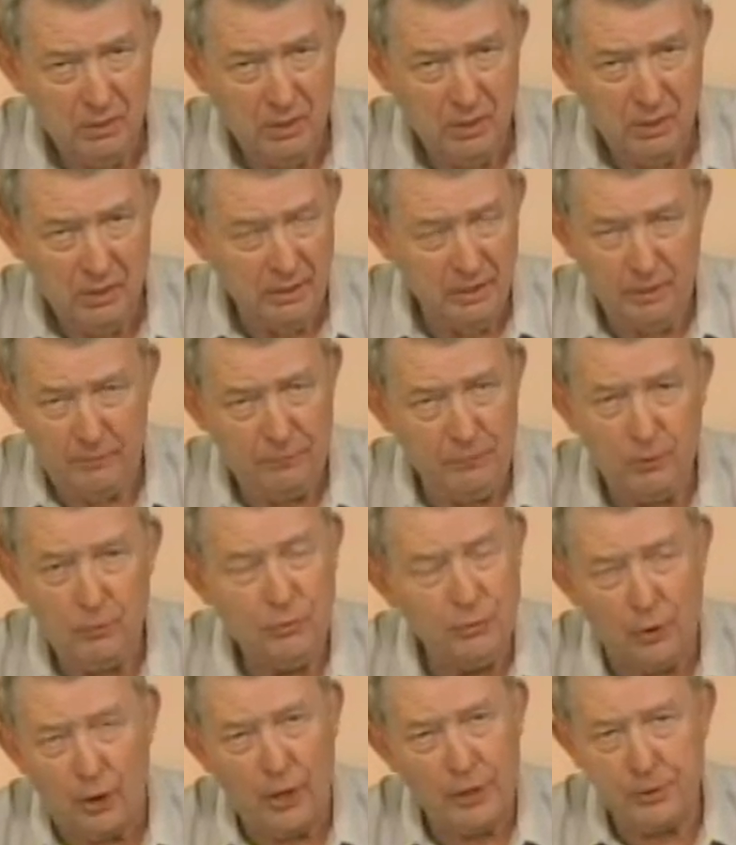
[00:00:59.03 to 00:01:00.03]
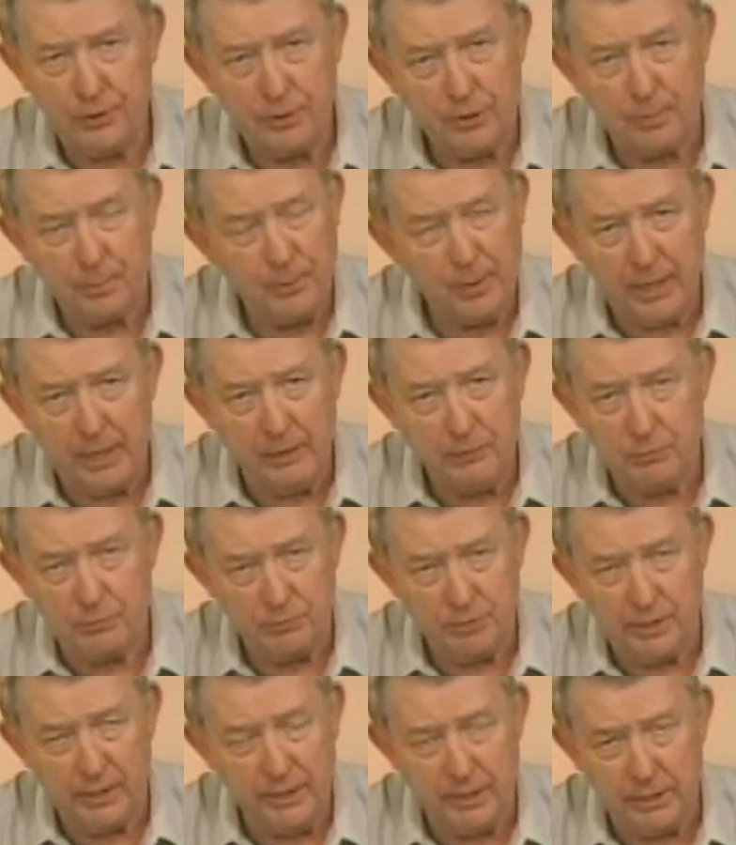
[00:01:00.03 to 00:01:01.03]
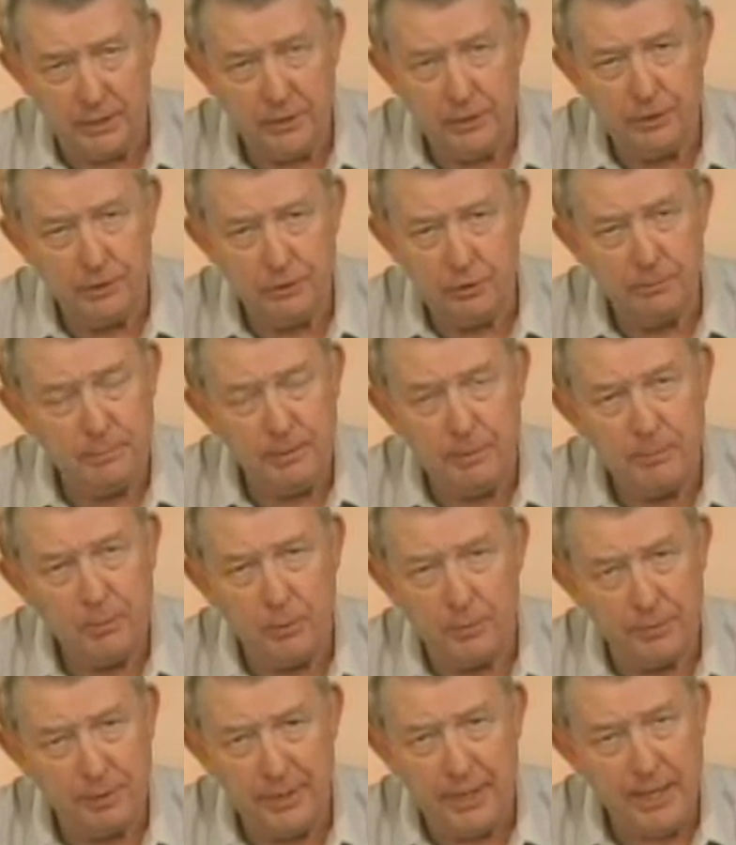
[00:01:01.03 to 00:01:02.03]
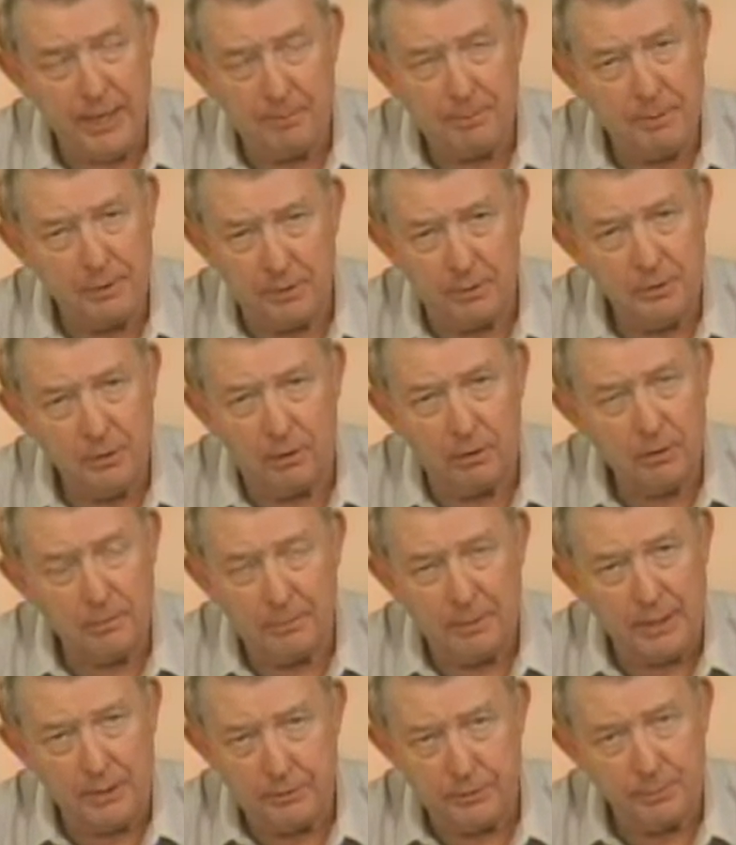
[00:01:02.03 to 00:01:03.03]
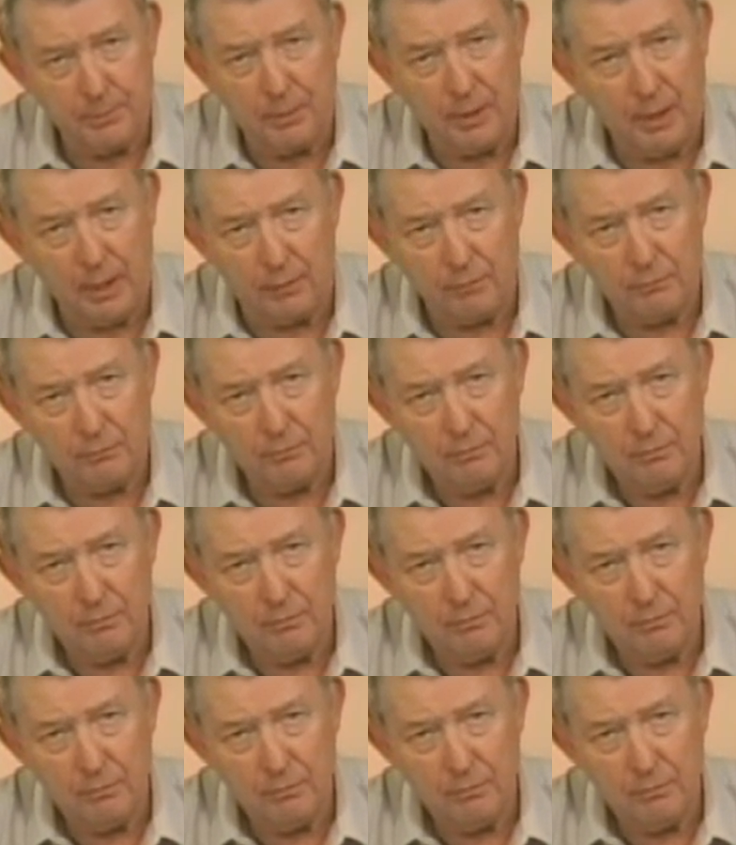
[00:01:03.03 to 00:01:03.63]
that if you thought your price was any good, you'd be more than happy to talk about your price.